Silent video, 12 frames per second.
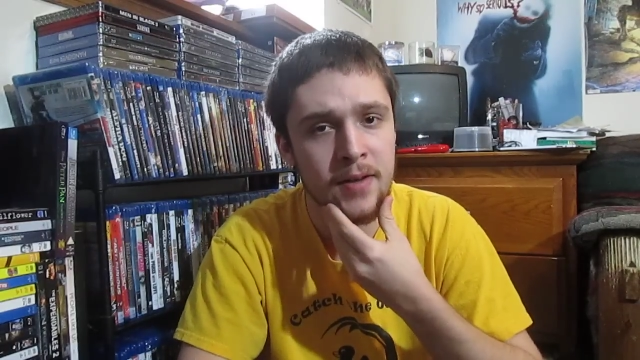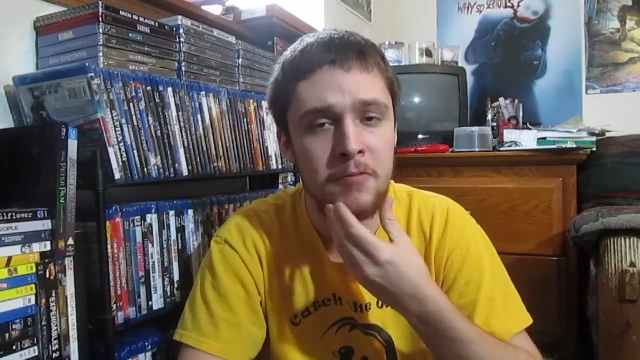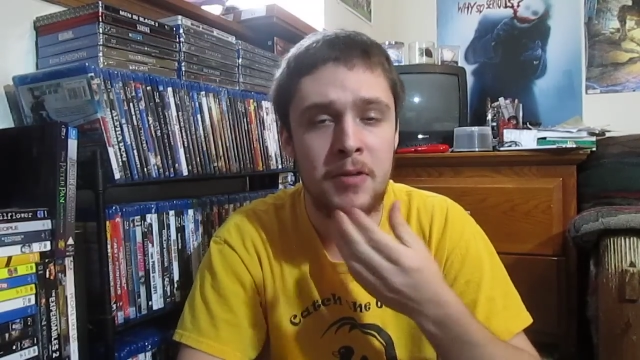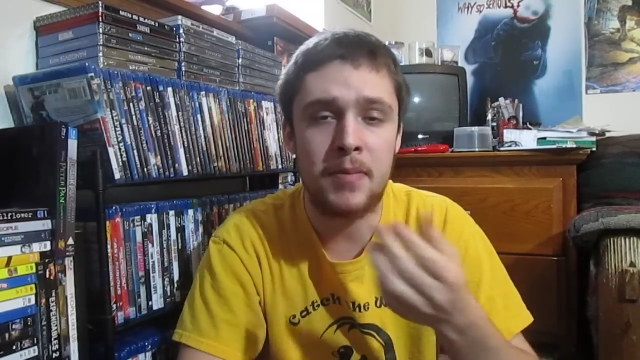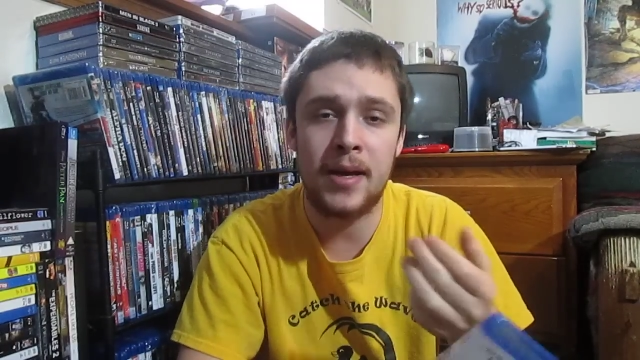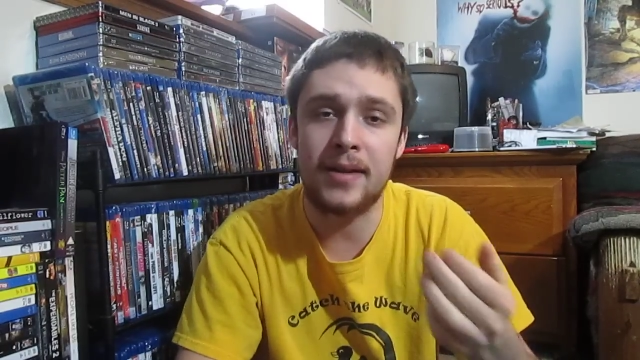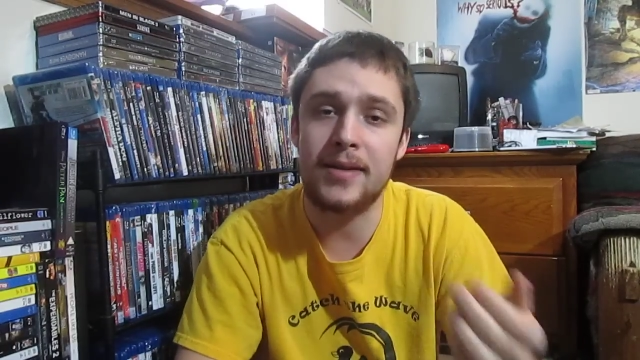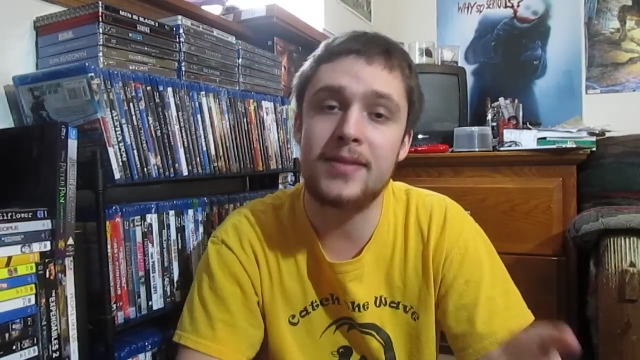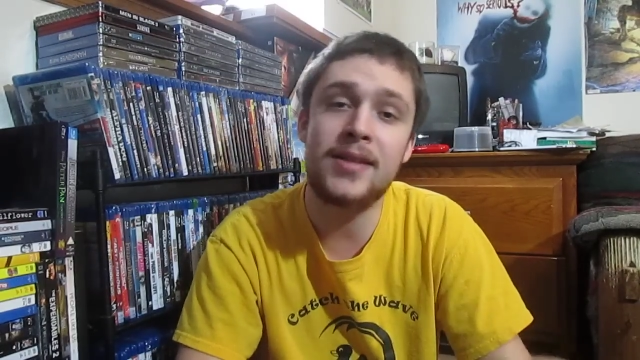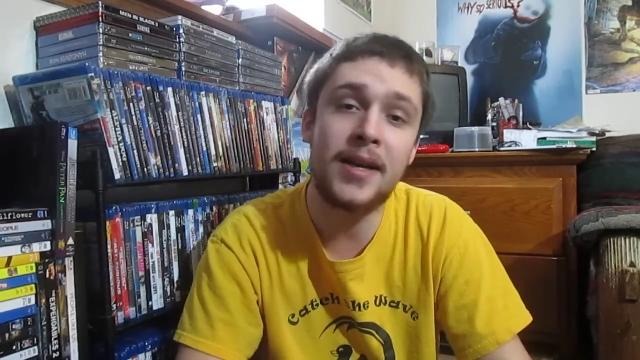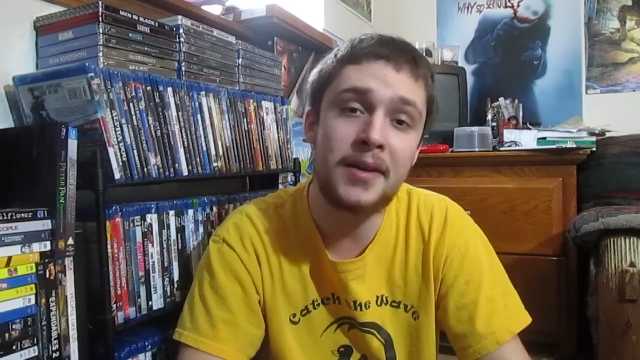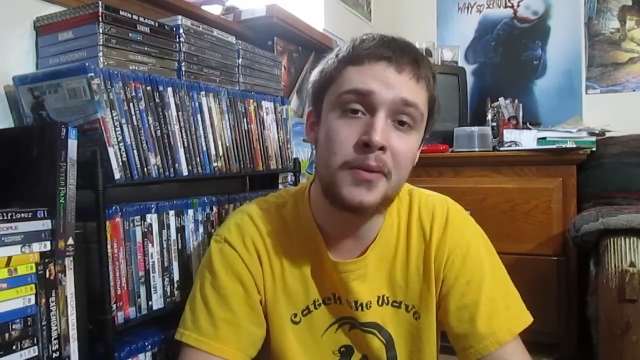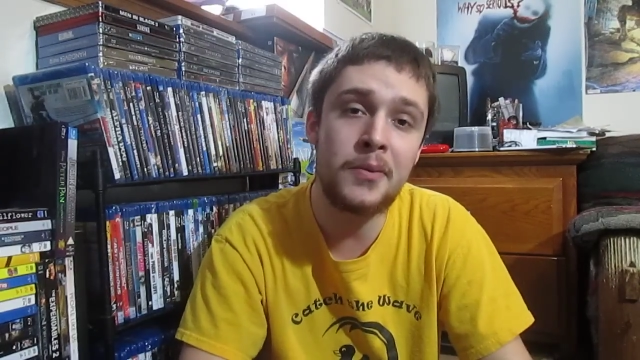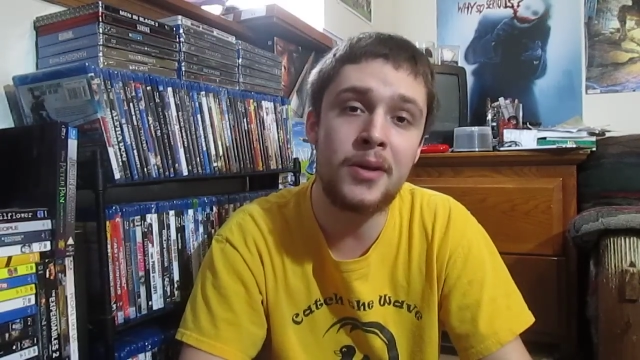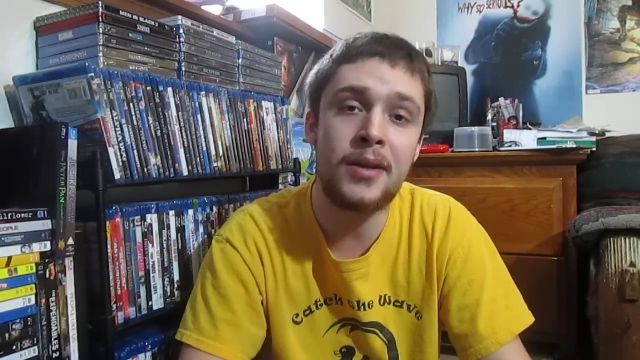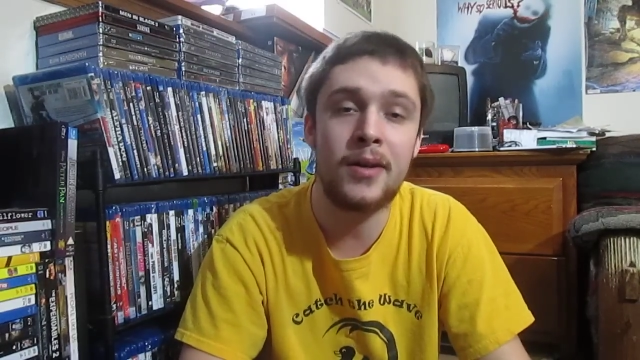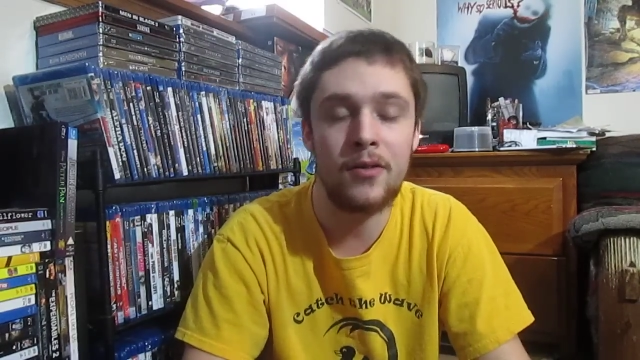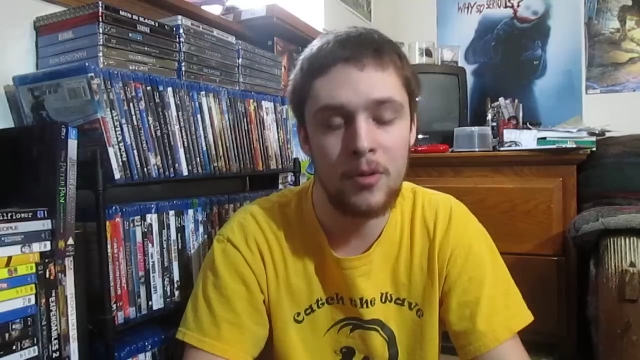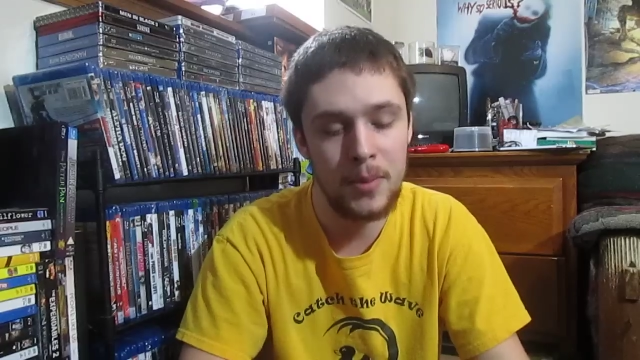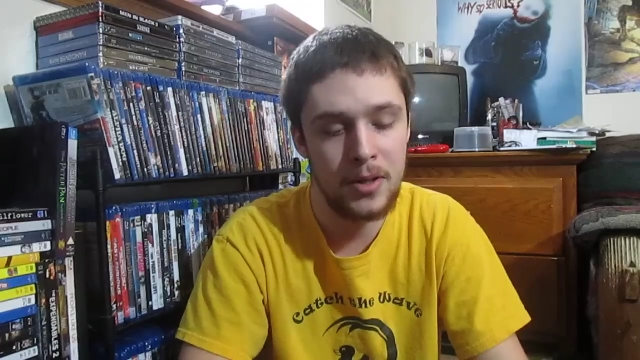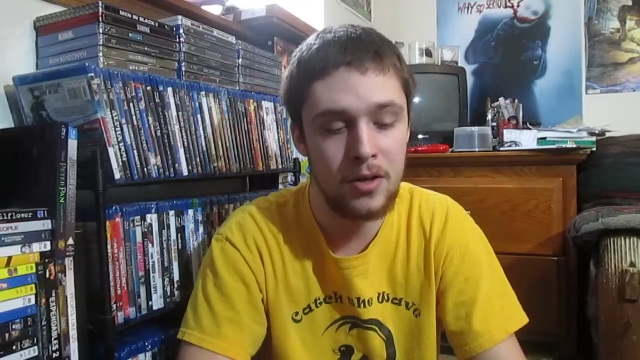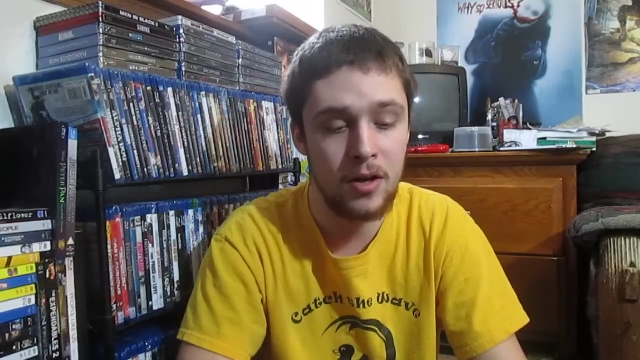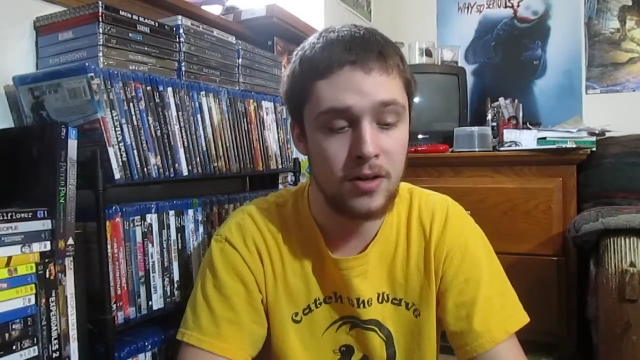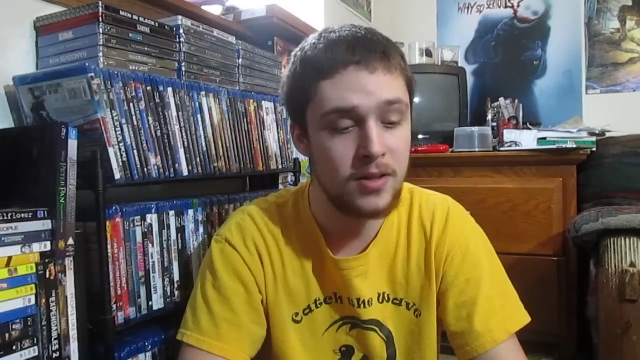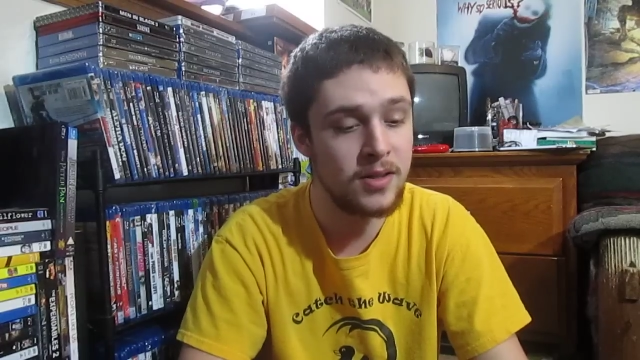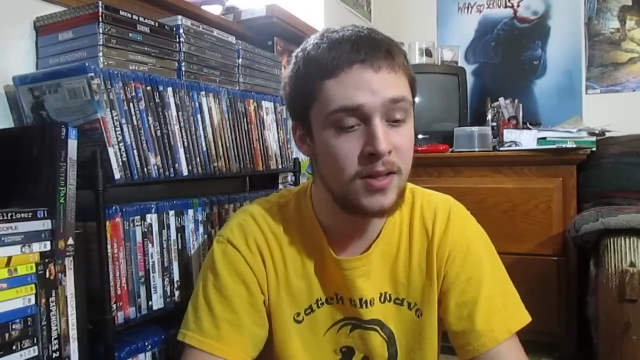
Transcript: remake the second one and Army of Darkness,